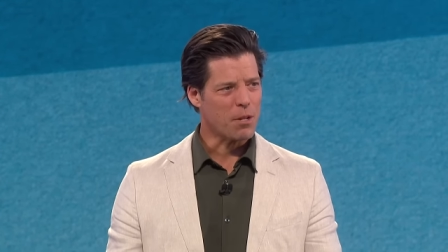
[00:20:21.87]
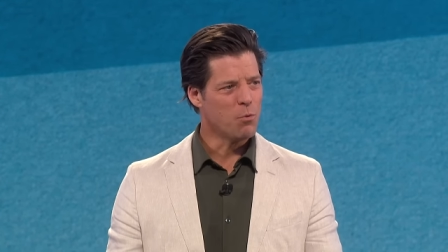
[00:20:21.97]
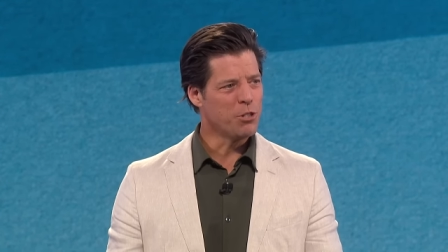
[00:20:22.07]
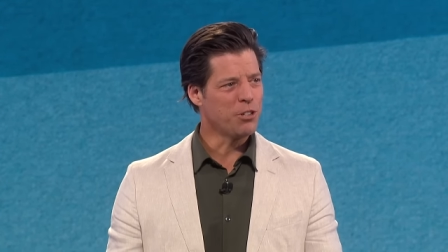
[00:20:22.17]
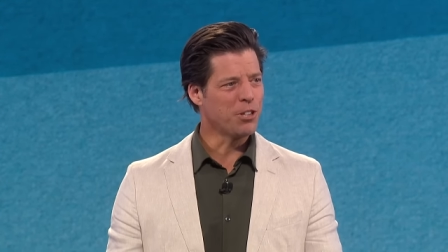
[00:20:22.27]

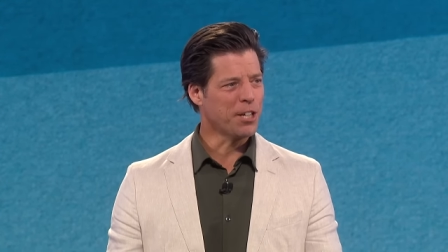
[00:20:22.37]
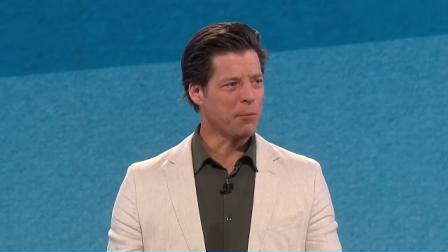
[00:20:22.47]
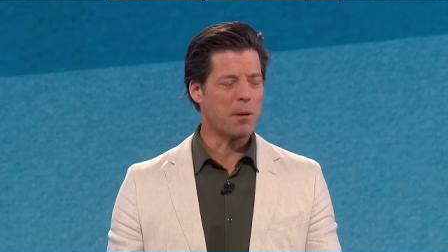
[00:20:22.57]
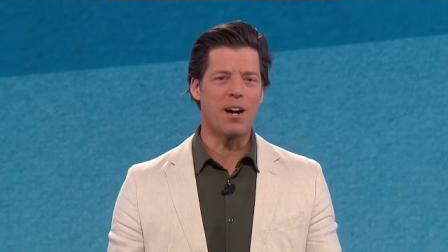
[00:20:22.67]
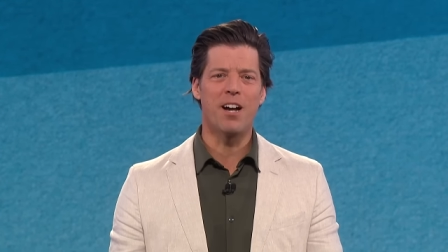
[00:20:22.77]
when you look
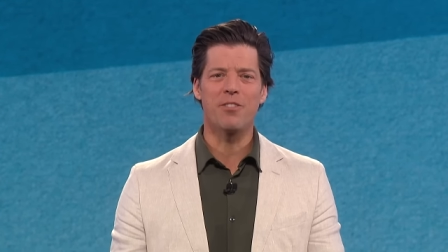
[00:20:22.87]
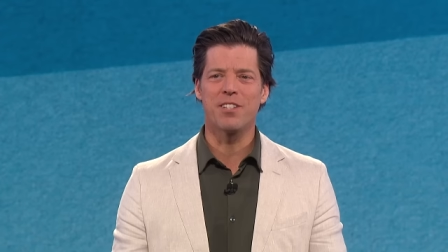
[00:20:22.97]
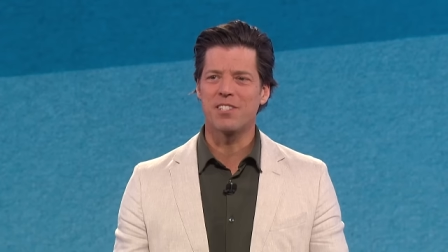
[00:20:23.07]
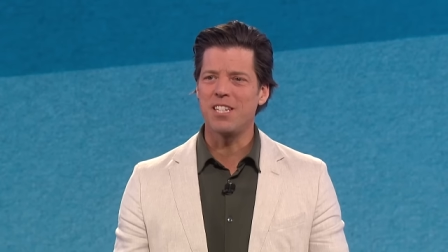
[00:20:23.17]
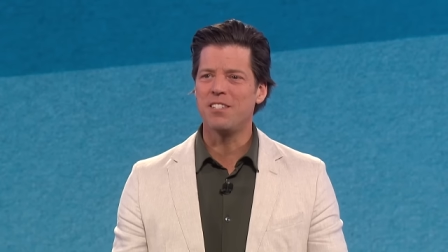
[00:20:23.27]
upon
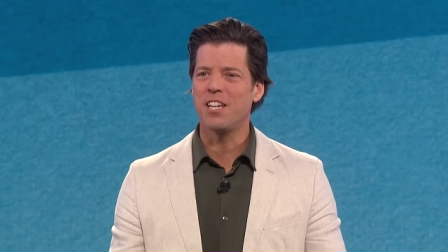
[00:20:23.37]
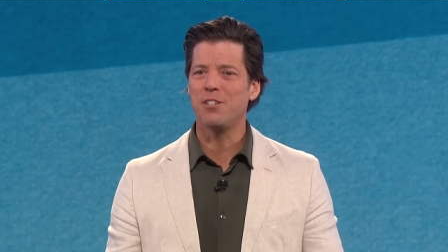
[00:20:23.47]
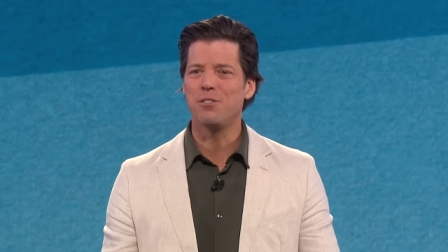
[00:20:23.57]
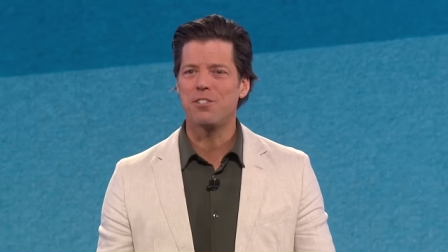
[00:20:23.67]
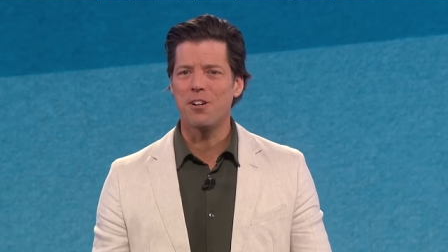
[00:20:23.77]
the seeds
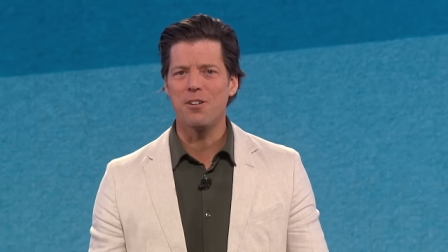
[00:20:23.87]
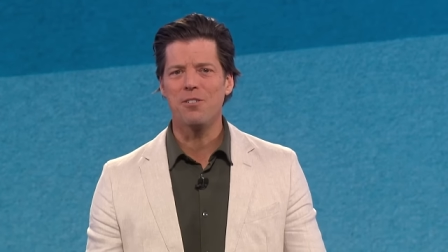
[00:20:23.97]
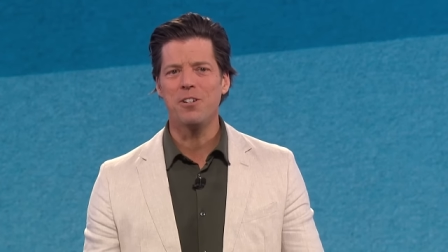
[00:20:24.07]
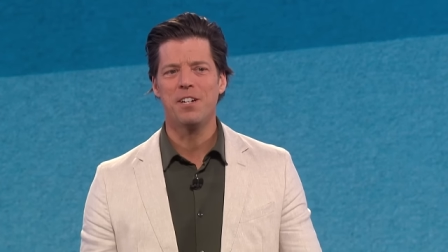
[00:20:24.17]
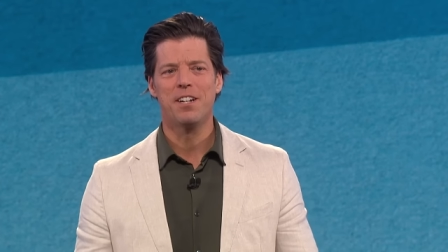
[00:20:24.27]
that you
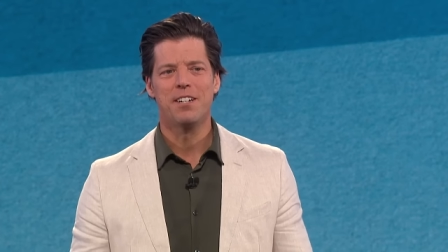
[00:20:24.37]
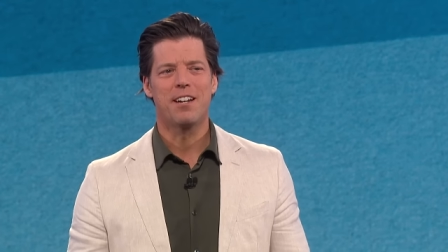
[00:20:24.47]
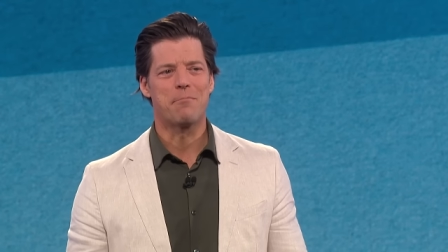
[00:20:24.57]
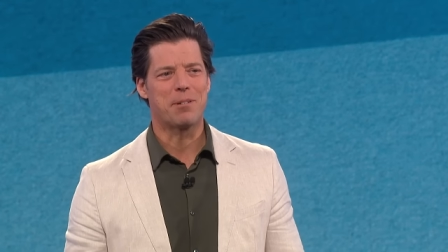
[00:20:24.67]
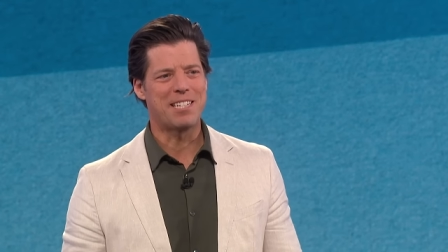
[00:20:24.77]
sowed
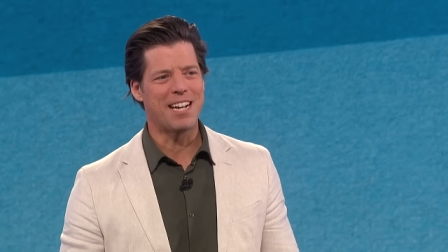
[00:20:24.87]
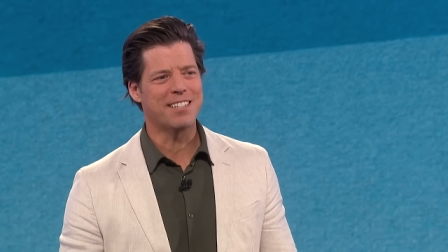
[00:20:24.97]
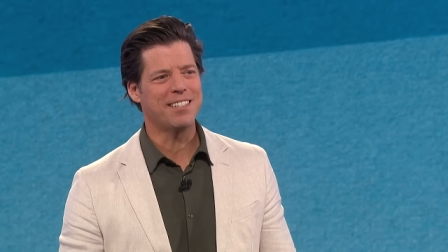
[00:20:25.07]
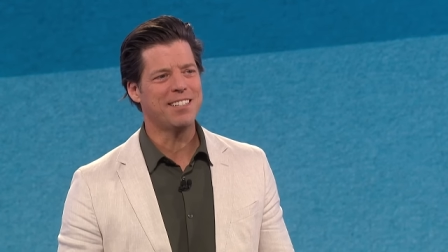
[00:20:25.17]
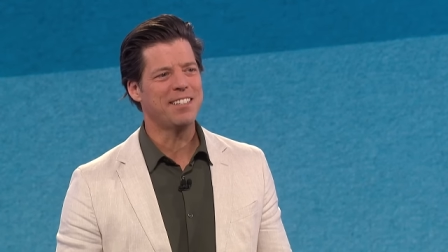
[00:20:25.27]
and
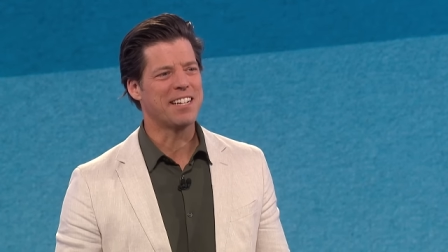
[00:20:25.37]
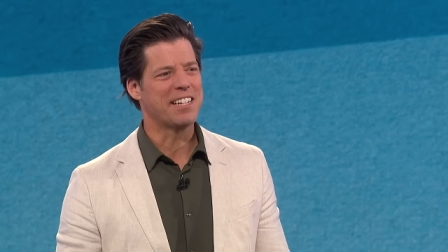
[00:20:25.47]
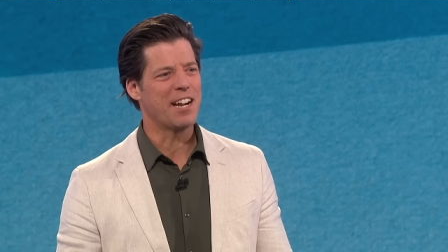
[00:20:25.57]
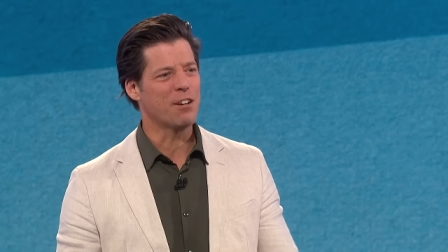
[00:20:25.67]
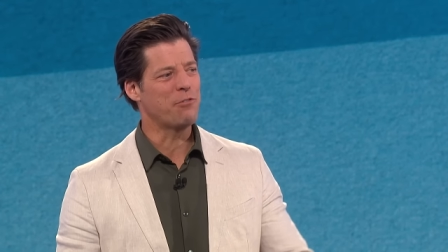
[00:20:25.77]
protected and
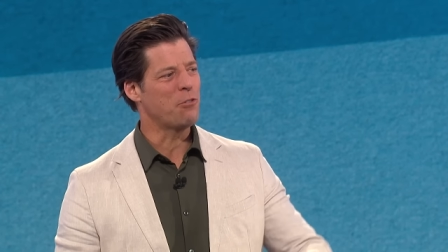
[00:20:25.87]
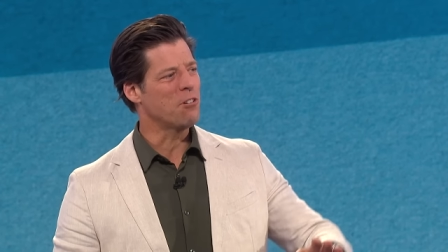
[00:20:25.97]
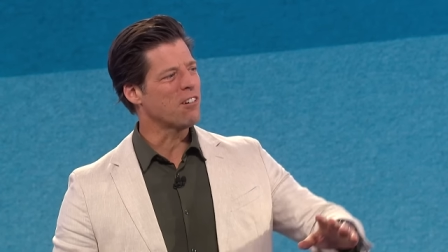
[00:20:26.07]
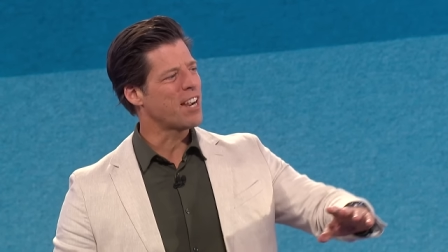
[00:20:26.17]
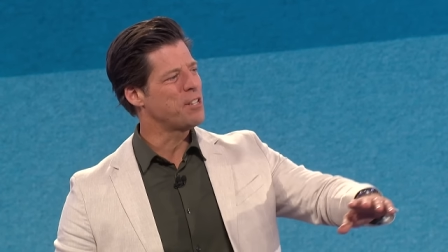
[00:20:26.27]
cared
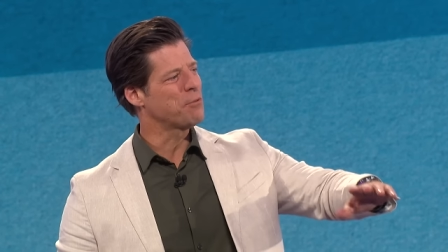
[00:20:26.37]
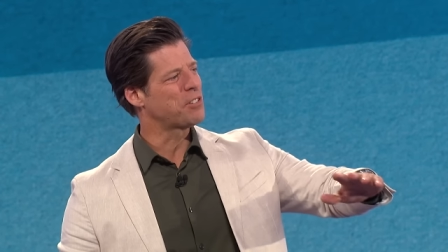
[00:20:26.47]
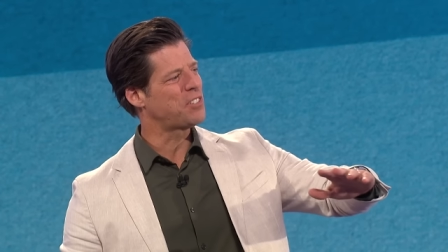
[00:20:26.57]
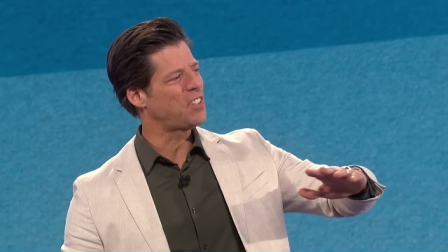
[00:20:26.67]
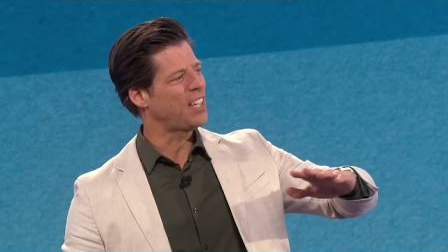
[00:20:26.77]
for, and you will
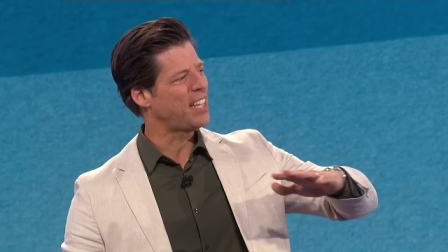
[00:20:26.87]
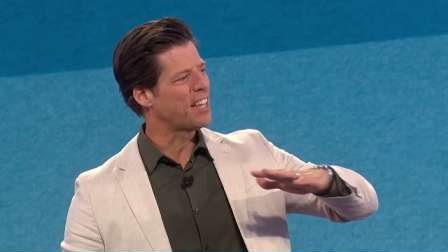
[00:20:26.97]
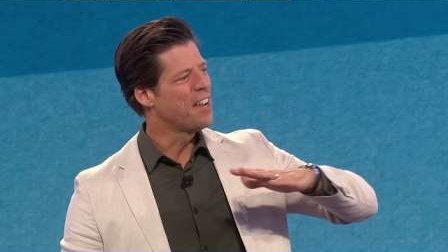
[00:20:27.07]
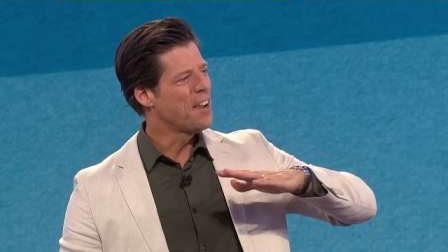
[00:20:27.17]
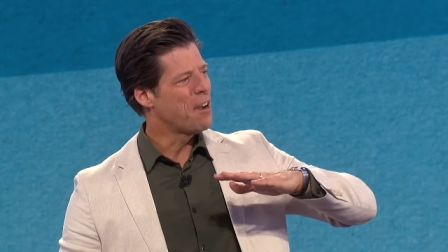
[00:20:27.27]

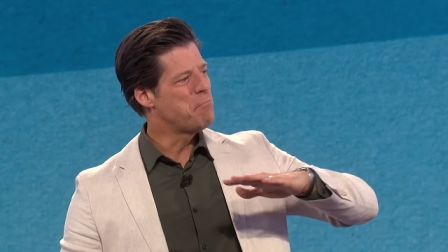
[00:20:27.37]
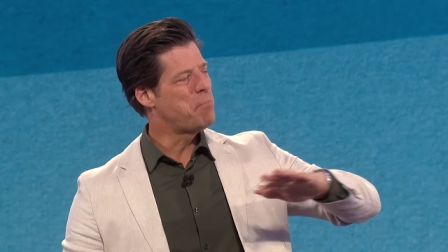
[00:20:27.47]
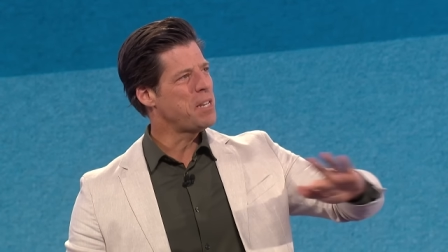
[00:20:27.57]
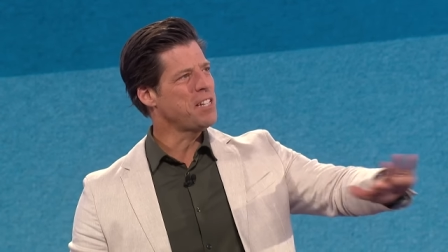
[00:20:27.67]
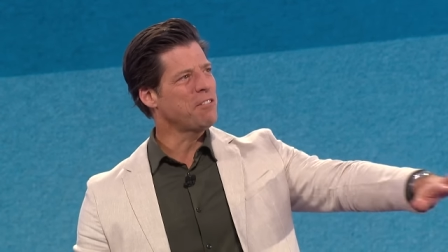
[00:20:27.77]
see a
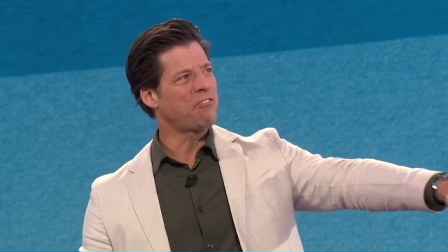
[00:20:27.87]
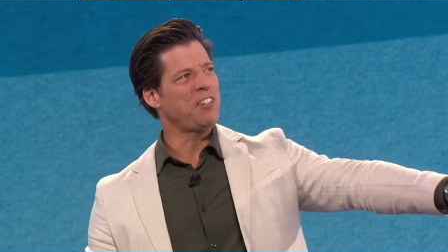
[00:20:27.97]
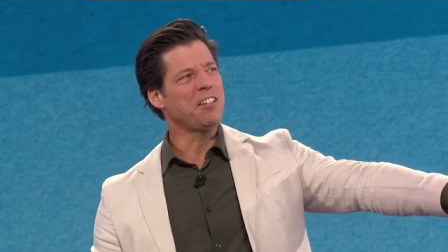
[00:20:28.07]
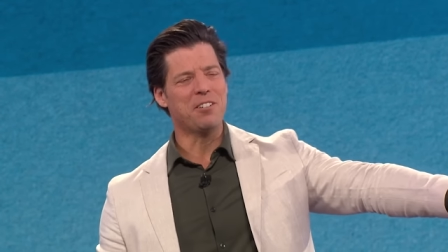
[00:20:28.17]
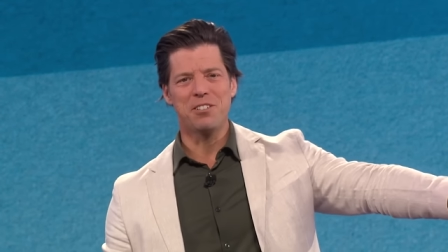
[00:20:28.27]
big
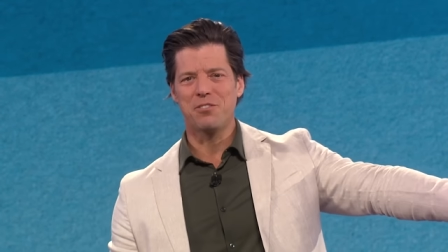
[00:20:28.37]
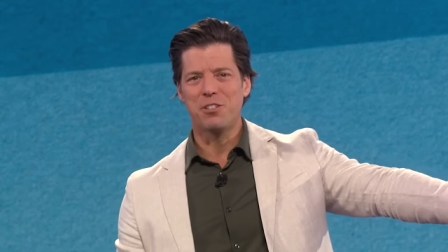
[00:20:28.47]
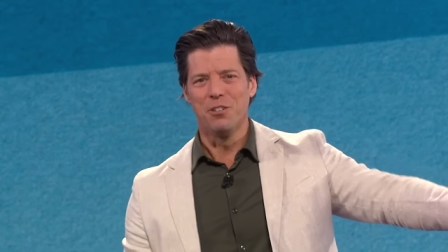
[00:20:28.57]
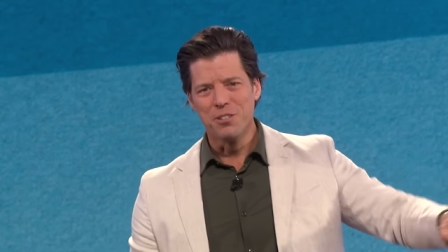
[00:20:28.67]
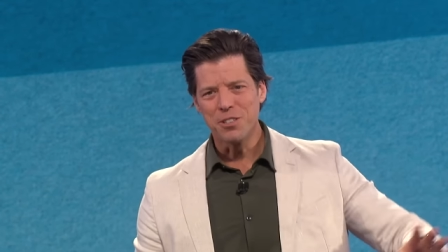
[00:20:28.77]
field of
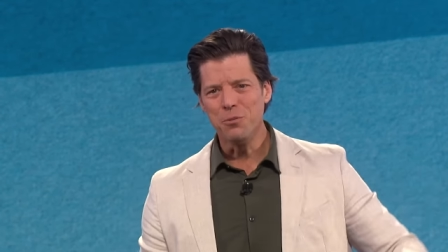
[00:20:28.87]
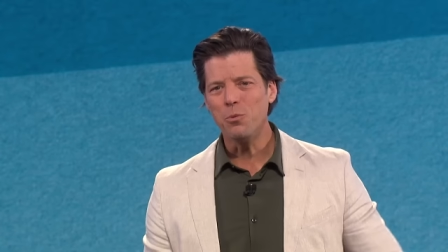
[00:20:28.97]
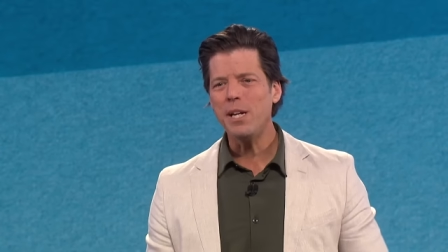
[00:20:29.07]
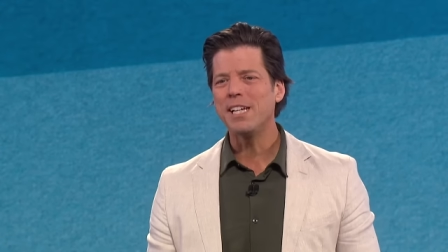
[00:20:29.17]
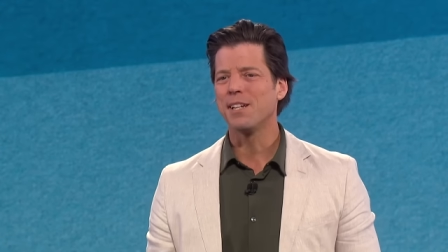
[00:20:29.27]

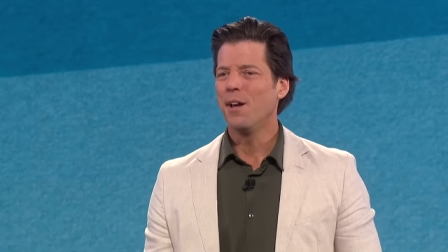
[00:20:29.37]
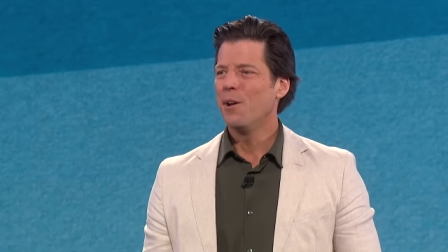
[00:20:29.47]
golden wheat